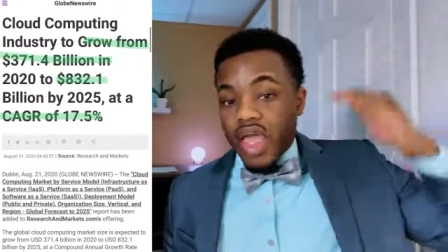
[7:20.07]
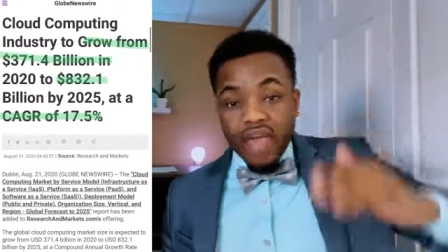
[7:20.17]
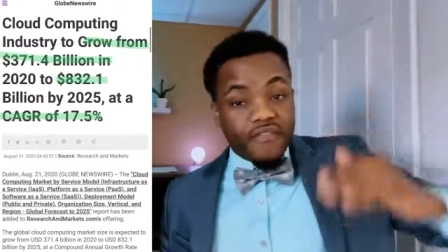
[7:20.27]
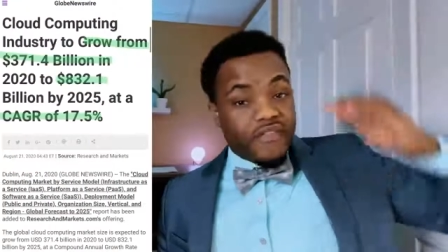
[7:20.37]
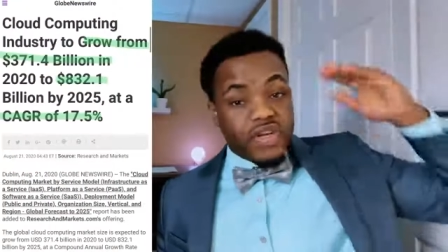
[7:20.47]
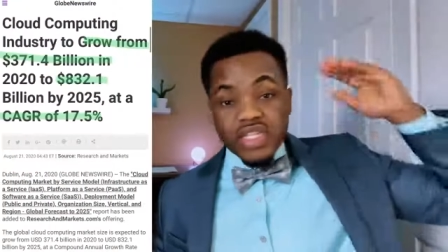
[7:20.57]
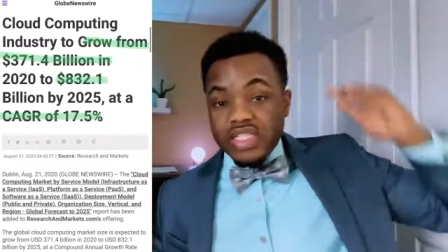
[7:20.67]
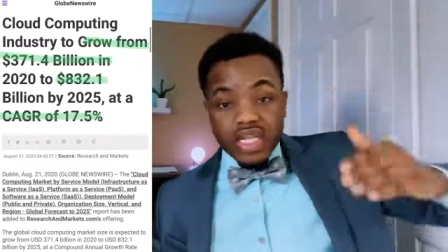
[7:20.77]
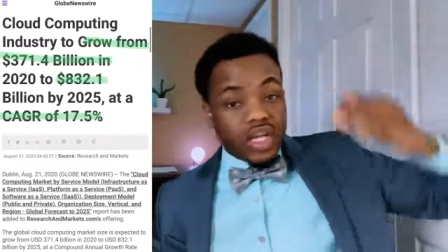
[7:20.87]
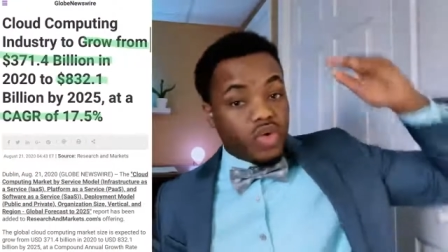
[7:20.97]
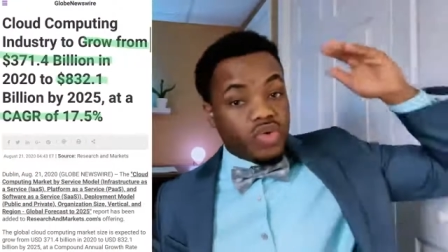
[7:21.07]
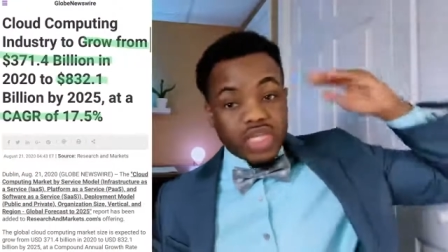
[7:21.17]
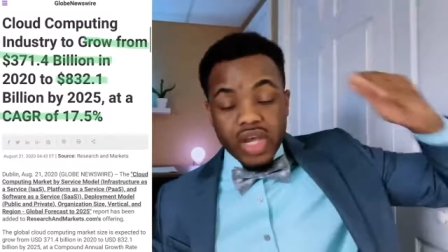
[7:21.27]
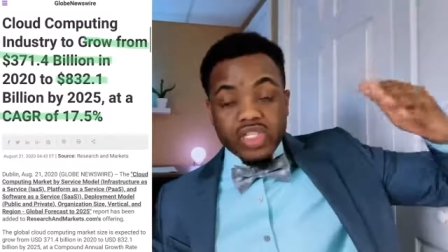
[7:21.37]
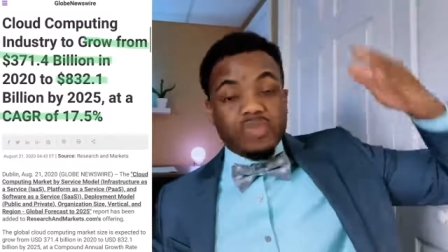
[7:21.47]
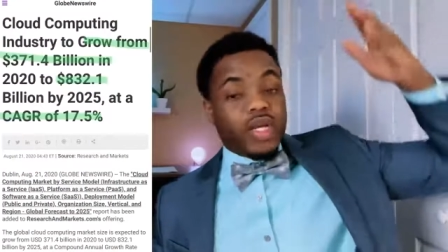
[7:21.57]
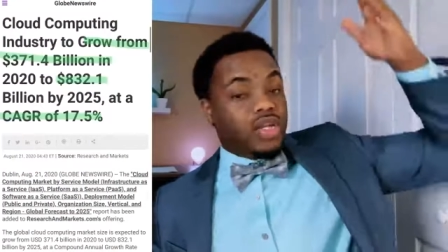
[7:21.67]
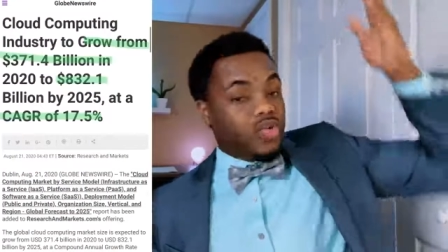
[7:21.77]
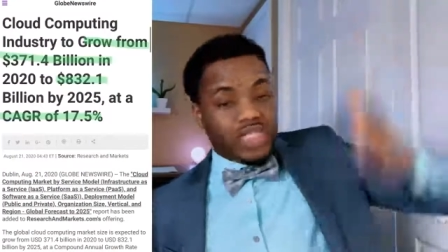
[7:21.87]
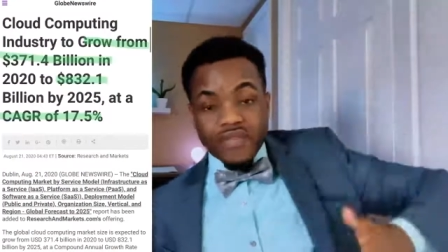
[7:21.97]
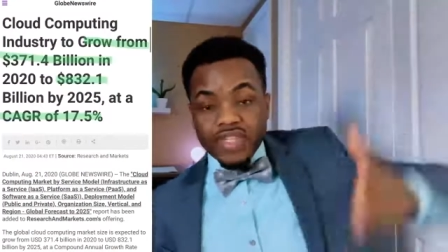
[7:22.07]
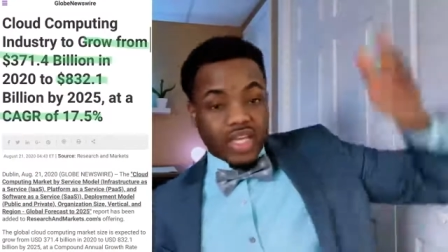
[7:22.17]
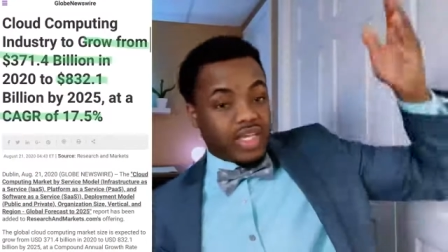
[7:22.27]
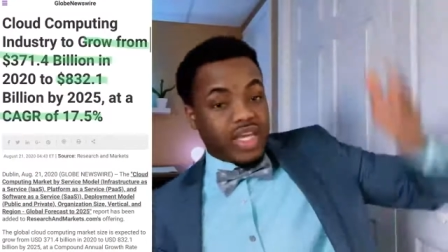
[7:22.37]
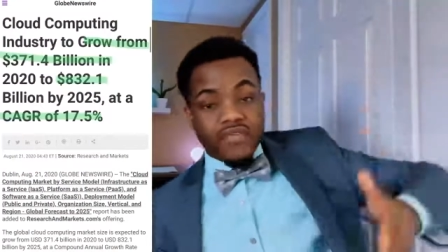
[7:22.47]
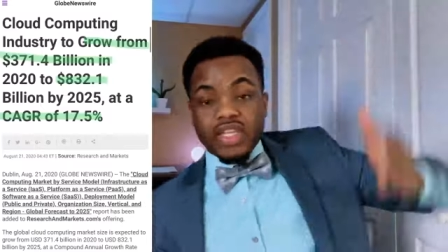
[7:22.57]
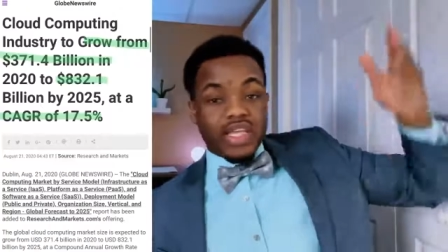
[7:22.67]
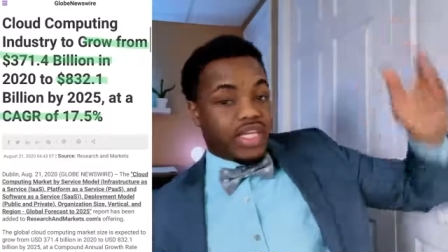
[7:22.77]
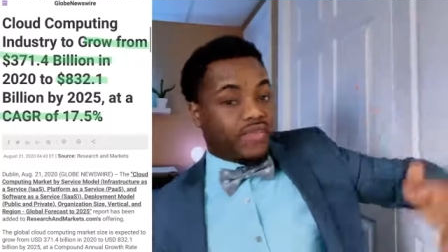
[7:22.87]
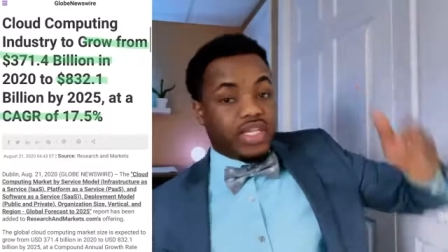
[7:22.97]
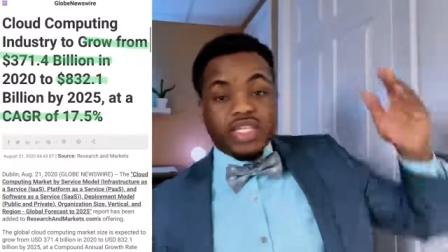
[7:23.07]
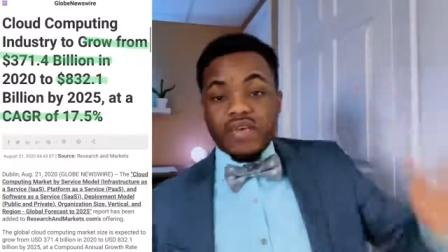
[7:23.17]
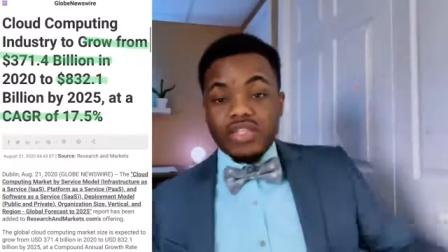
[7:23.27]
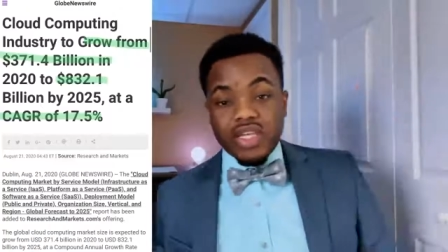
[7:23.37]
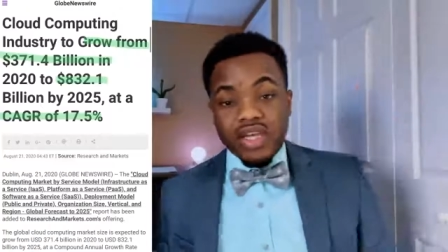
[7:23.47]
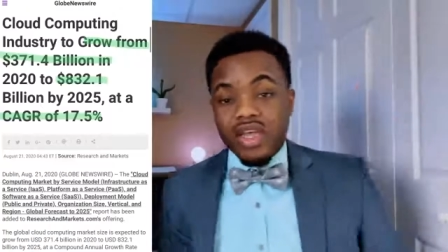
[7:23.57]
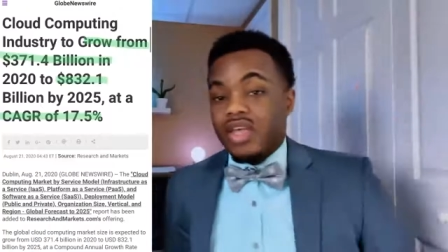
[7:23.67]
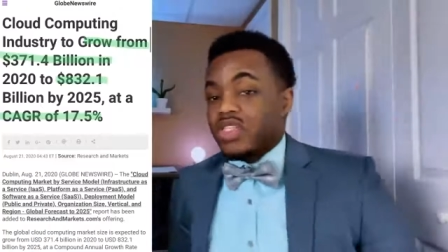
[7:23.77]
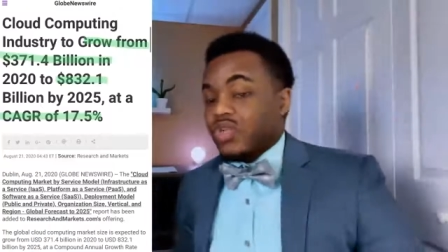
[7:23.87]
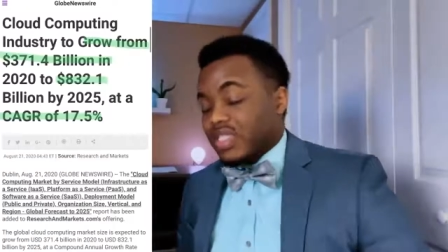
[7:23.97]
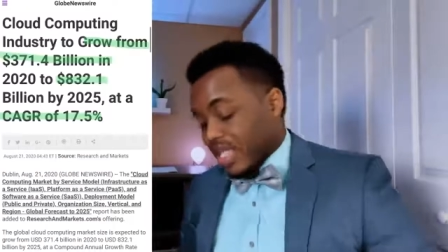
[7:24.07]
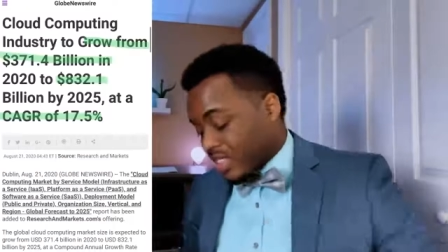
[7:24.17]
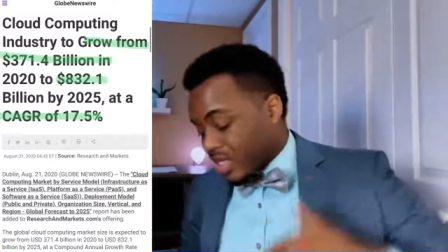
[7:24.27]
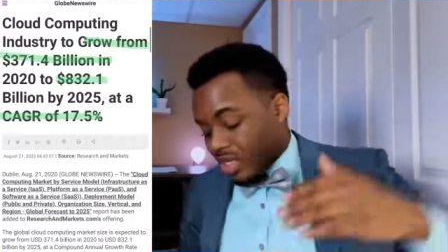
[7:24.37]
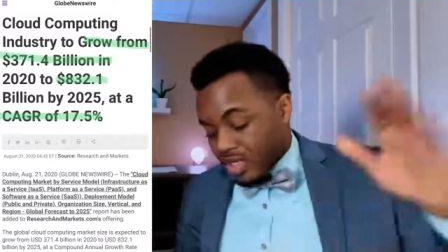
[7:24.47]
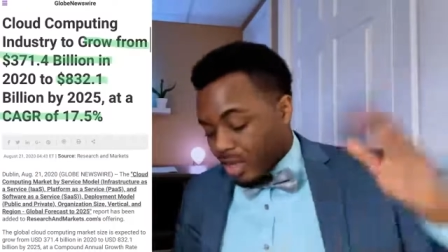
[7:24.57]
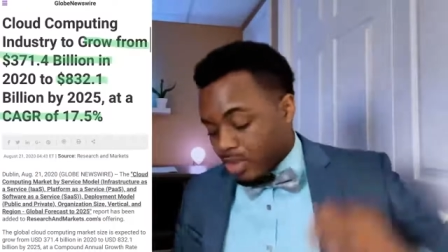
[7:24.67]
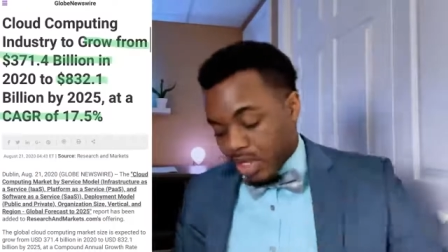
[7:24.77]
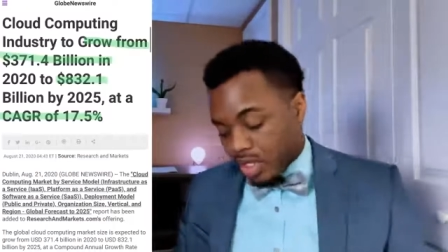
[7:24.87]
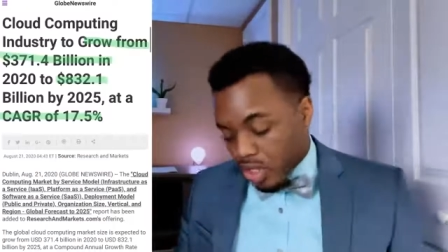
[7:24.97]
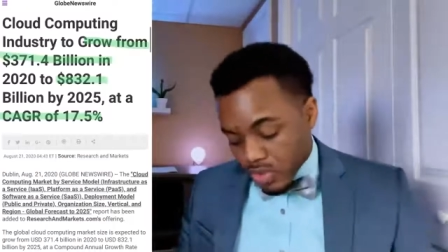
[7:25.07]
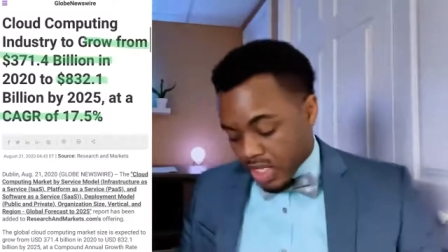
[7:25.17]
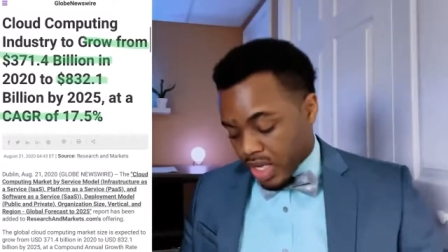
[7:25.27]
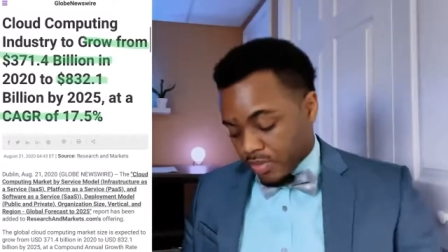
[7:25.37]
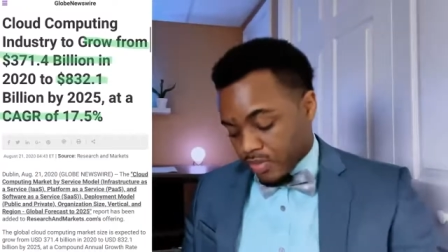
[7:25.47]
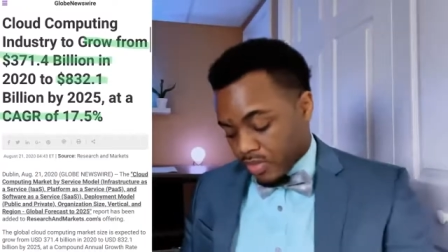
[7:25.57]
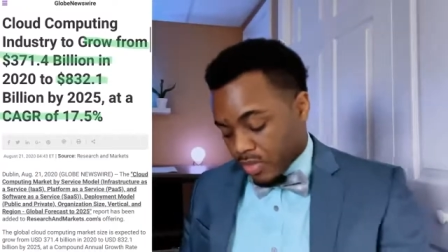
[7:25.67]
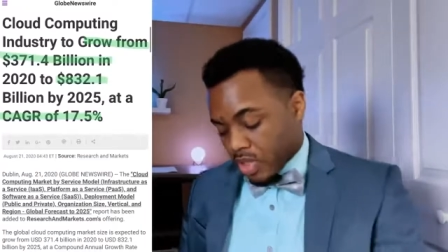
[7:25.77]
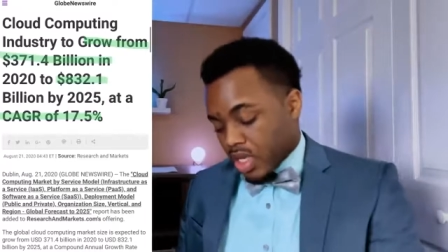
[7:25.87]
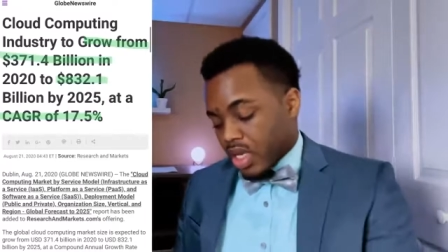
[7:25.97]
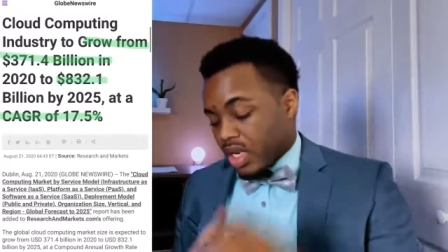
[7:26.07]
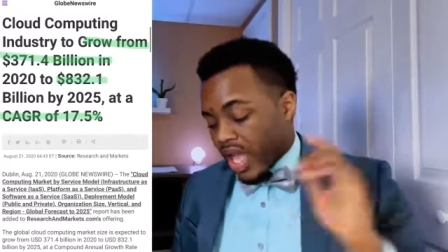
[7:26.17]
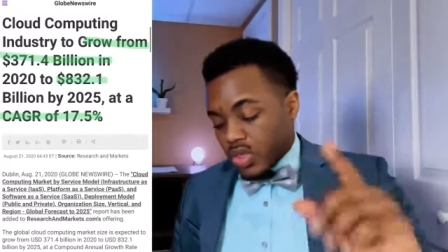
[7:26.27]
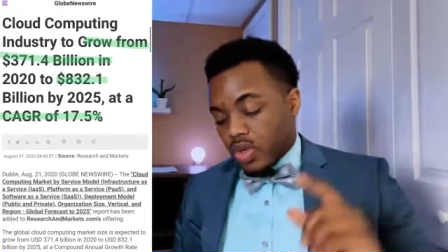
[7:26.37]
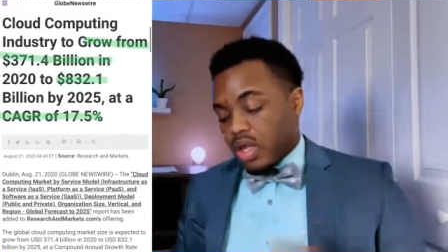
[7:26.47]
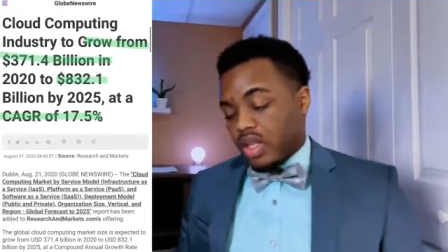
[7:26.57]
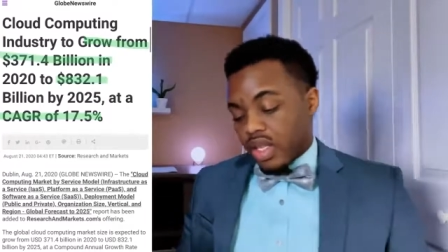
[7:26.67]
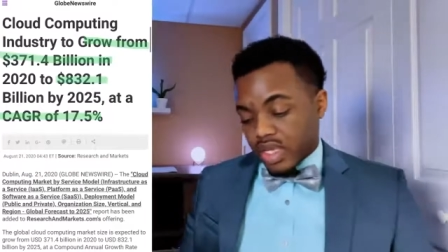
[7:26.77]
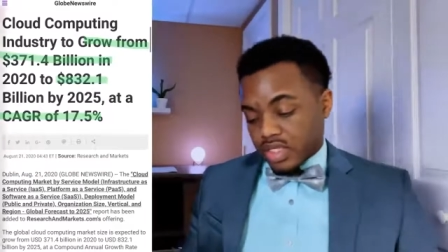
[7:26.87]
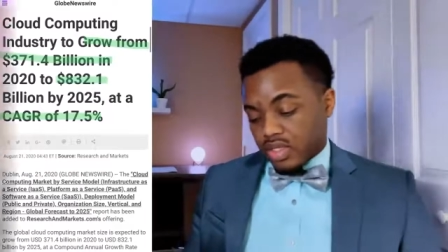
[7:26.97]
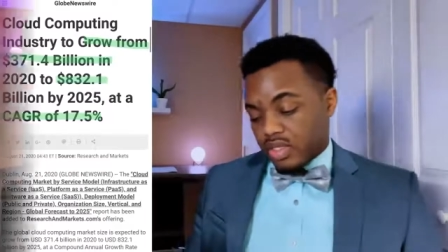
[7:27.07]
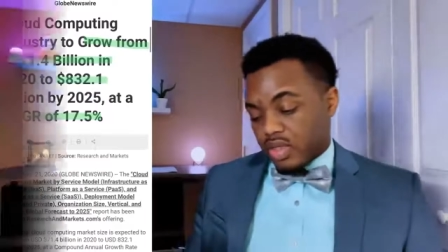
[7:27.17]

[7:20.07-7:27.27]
Every single year it's expected to go 17. So this thing is going to double in no time. Next one on the list.